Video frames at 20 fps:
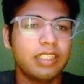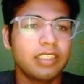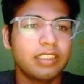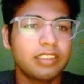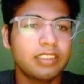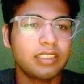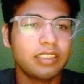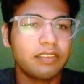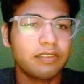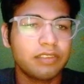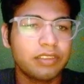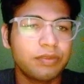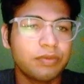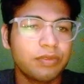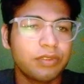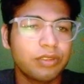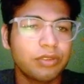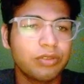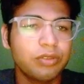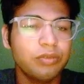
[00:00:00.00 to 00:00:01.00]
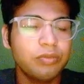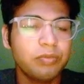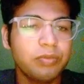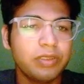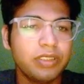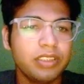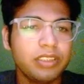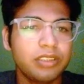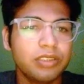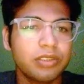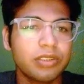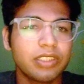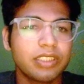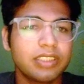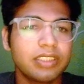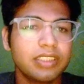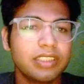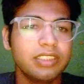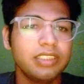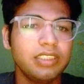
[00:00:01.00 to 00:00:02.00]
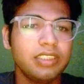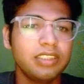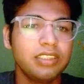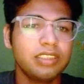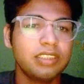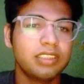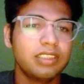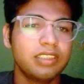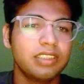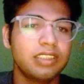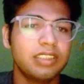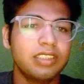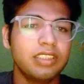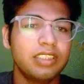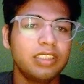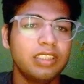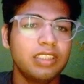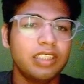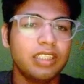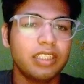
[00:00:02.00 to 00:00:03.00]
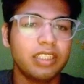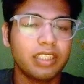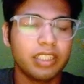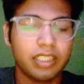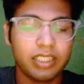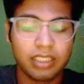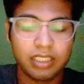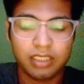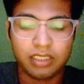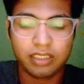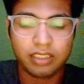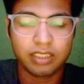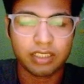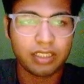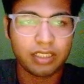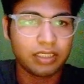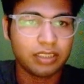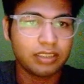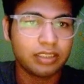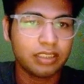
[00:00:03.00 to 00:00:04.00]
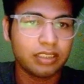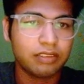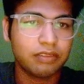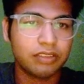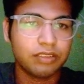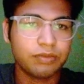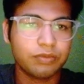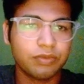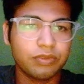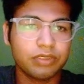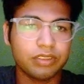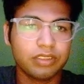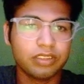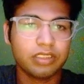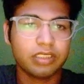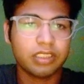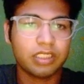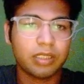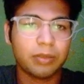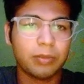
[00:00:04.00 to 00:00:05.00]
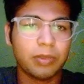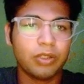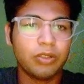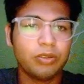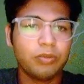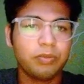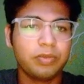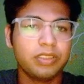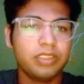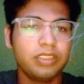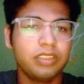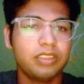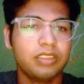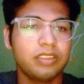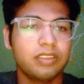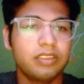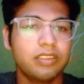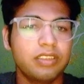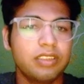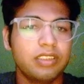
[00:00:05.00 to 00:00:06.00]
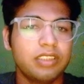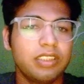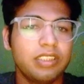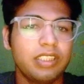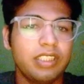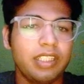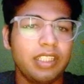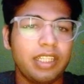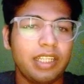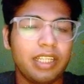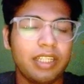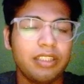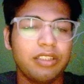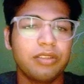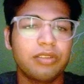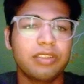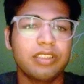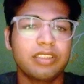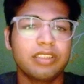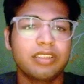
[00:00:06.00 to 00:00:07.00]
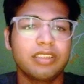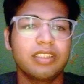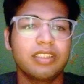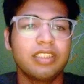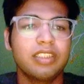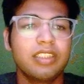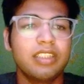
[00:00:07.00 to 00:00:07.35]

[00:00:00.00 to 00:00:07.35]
let's request for home page. You can see again let's request for about page and you can see.